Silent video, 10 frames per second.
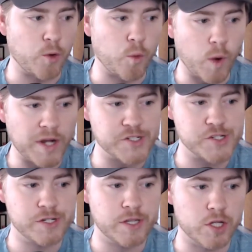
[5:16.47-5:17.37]

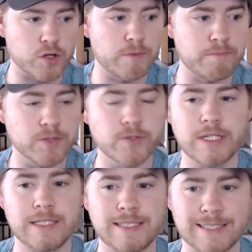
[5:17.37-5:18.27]
question their
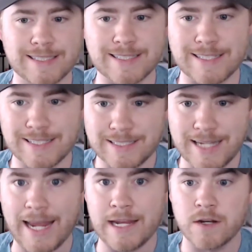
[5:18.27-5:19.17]
ability to
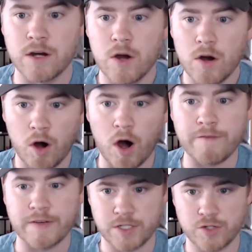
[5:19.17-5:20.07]
sustain
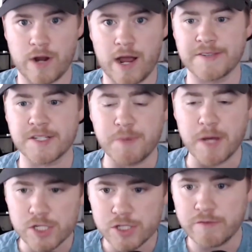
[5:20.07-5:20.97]
offensive drives,
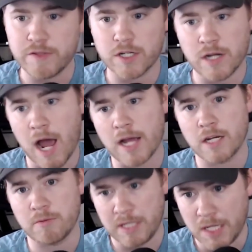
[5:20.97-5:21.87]
especially if they're not
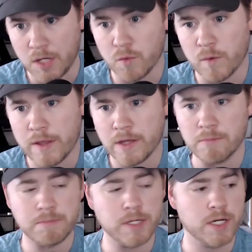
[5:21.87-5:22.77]
going to be in
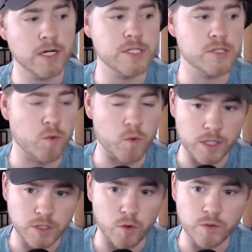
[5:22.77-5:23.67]
rhythm because
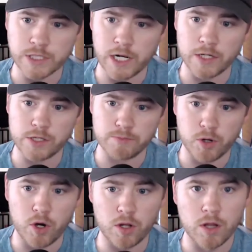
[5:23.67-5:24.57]
Oregon's holding onto the
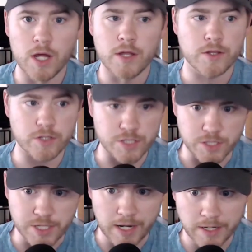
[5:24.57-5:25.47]
ball. They're
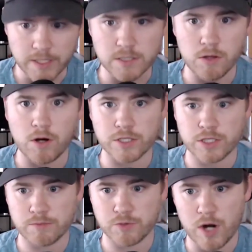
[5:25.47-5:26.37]
sustaining these
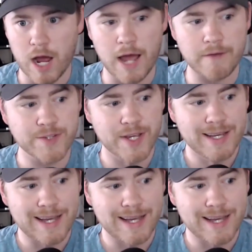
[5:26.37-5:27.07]
long-term drives.